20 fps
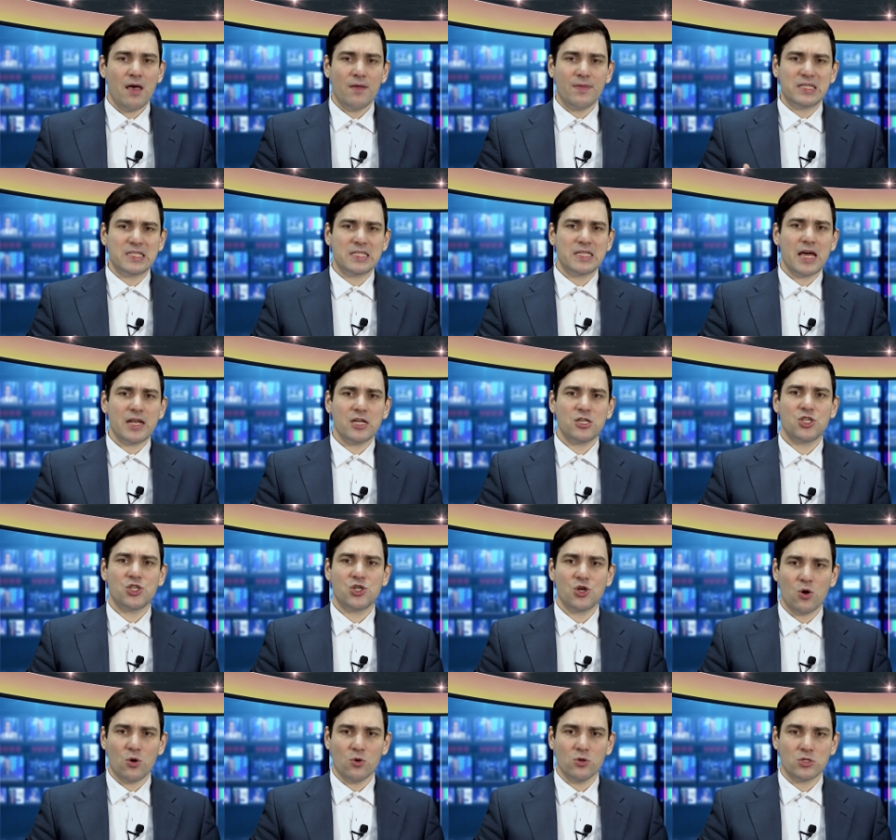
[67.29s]
The study
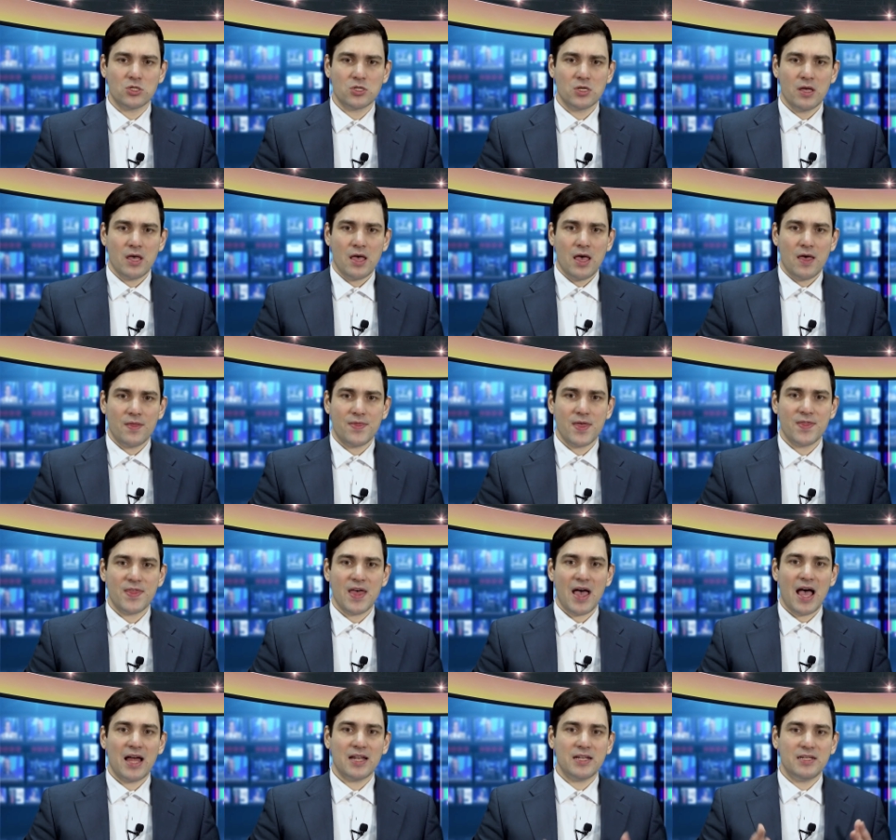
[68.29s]
shows that
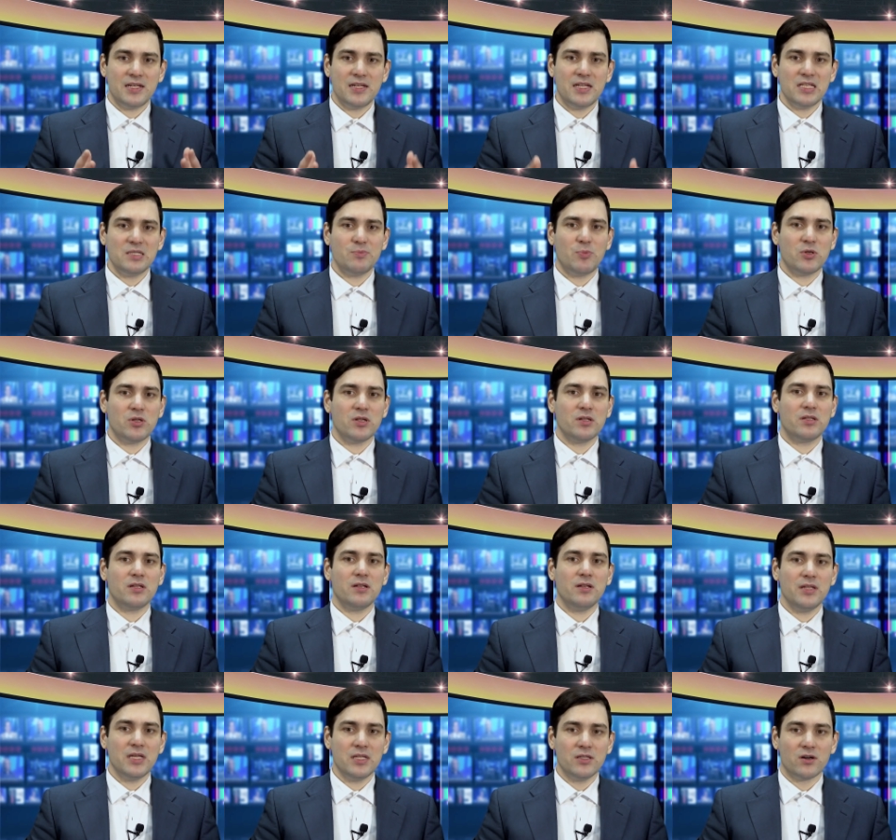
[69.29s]
the undisputed
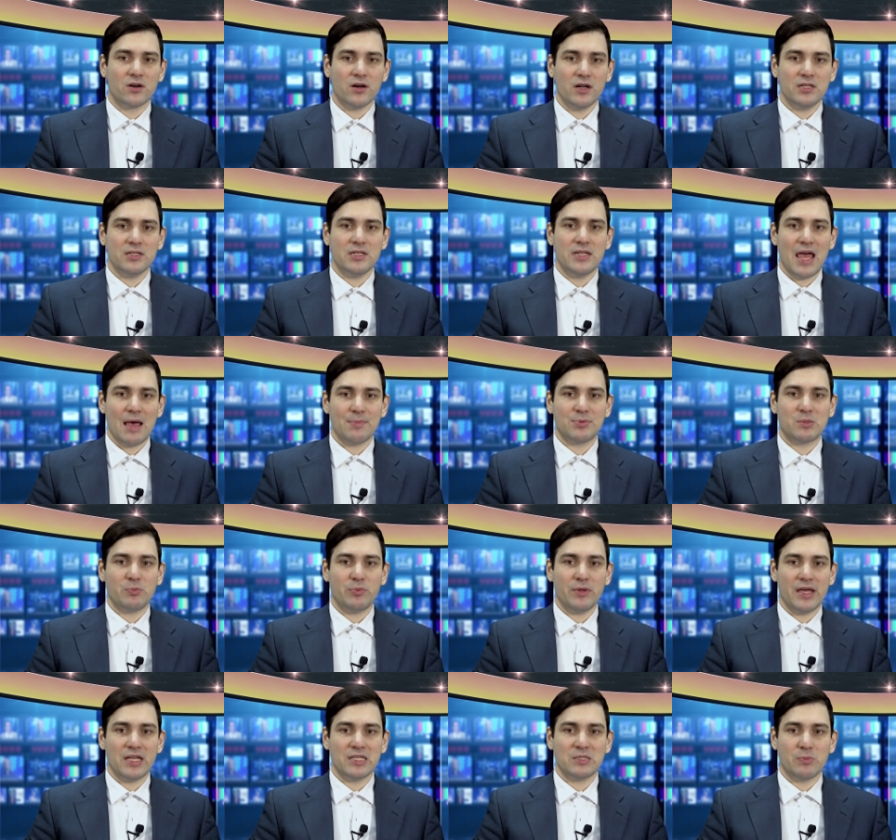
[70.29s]
leader in dApps
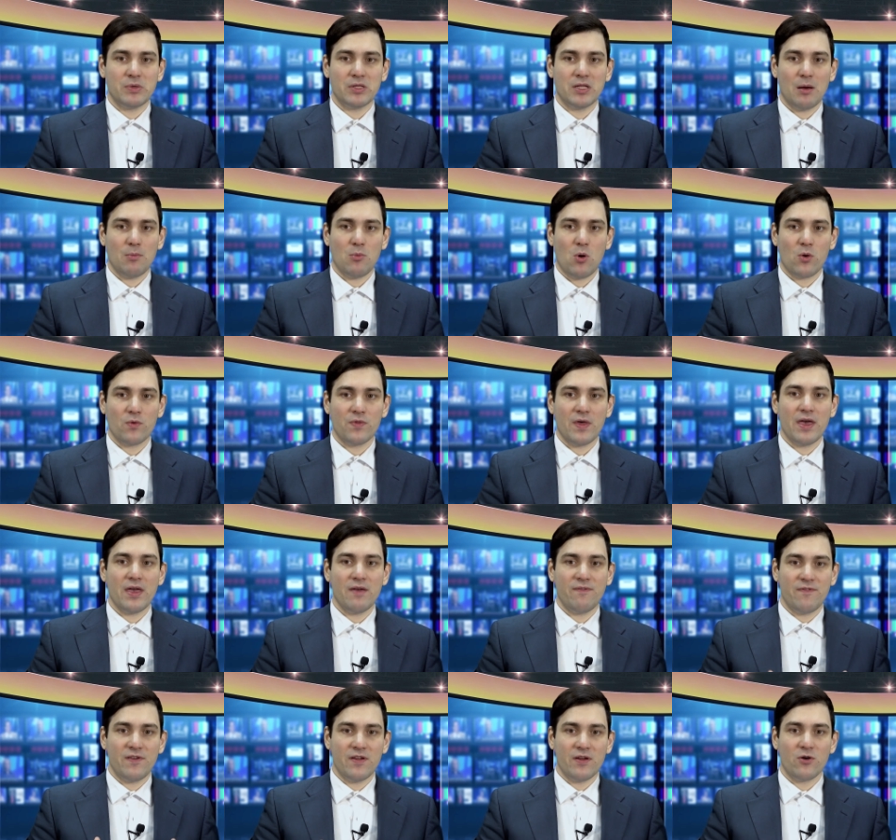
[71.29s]
placement among the
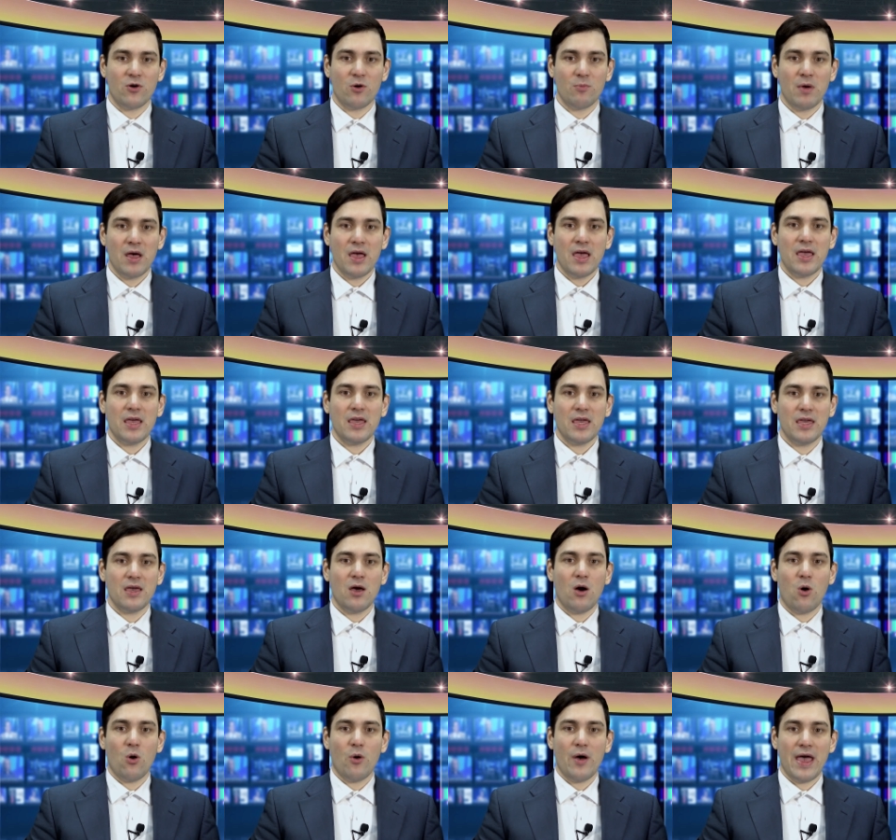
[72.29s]
Ethereum,
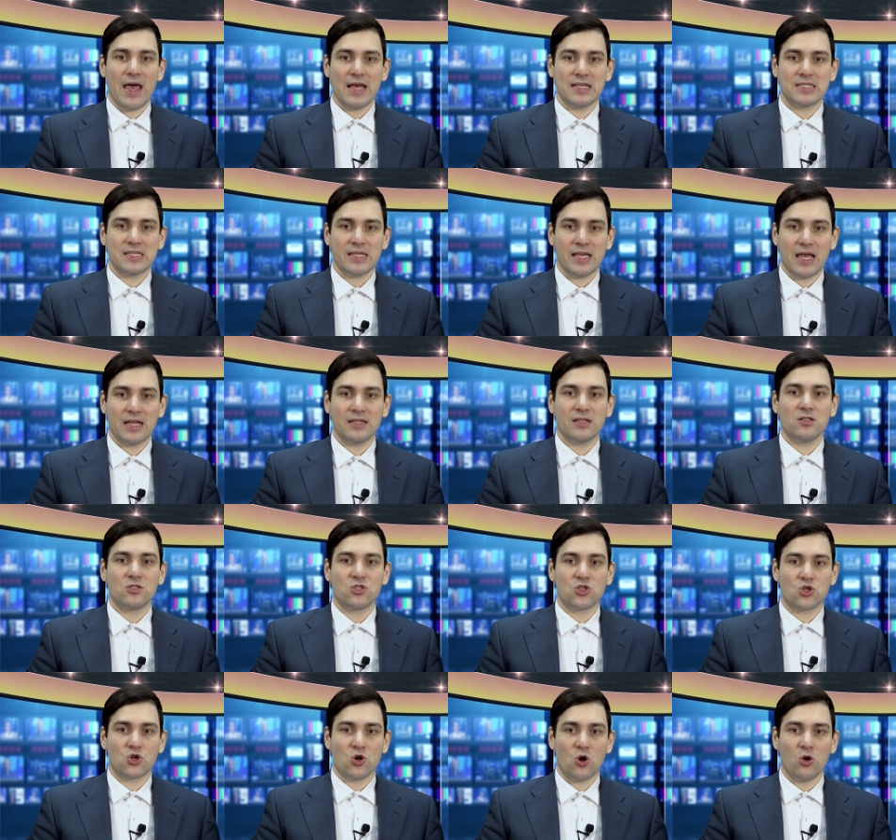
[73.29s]
EOS and
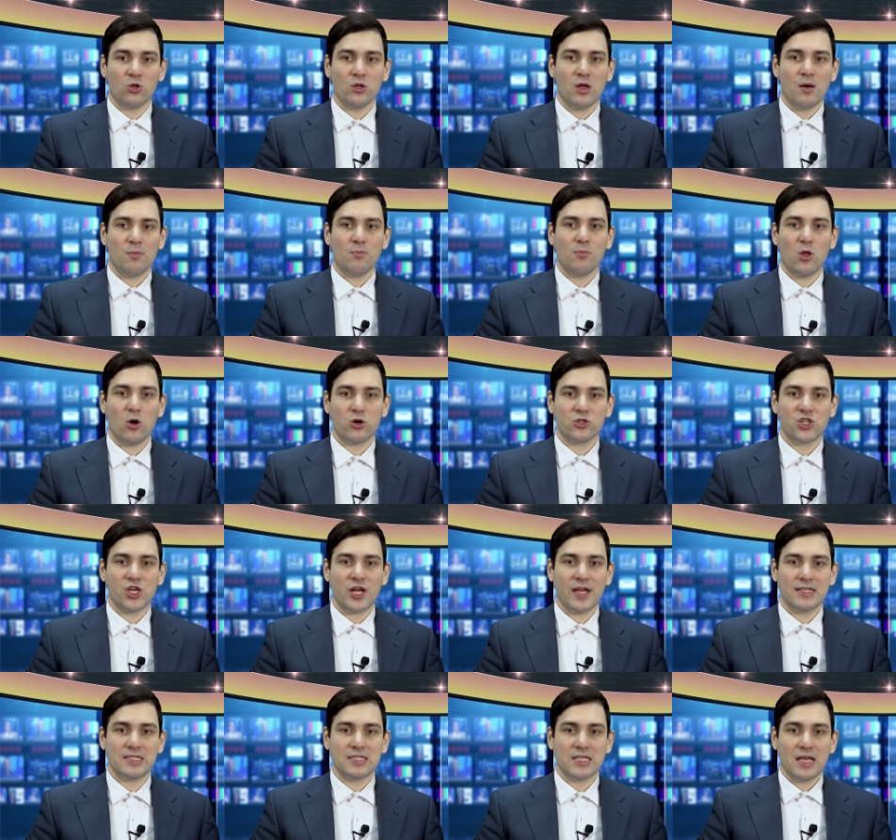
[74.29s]
Tron
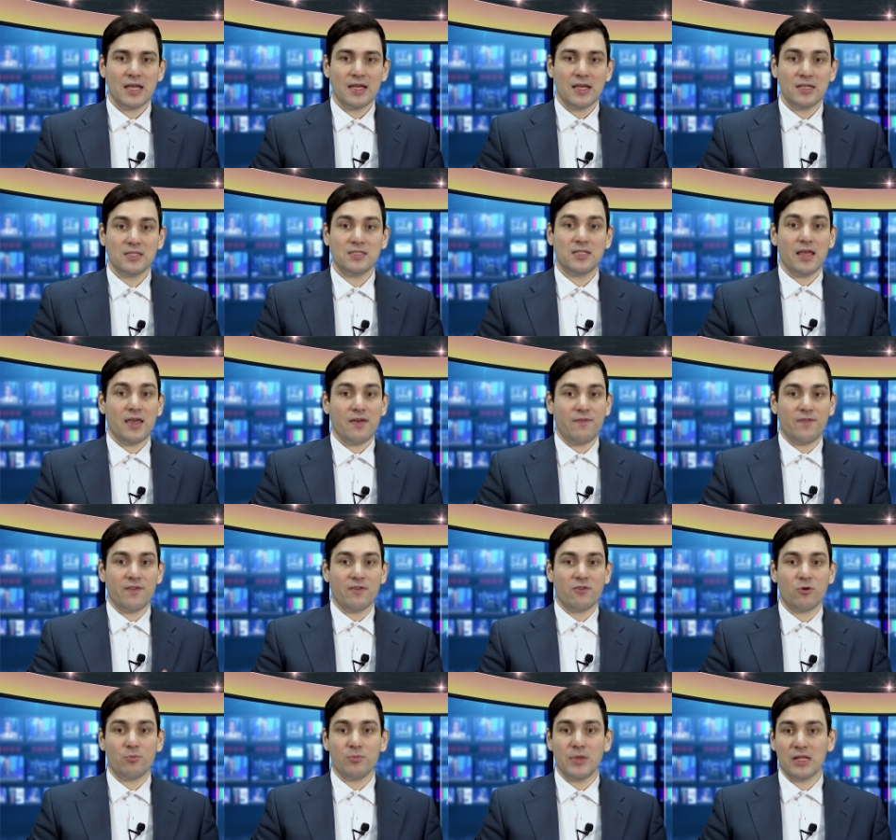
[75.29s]
blockchains is the
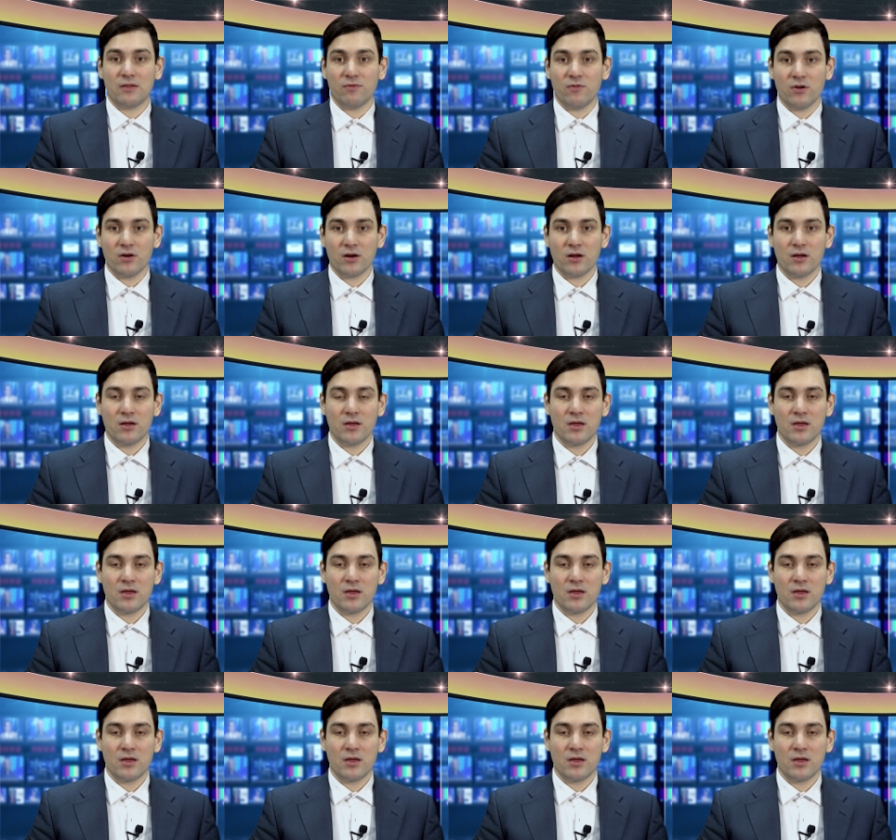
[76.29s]
Ethereum network.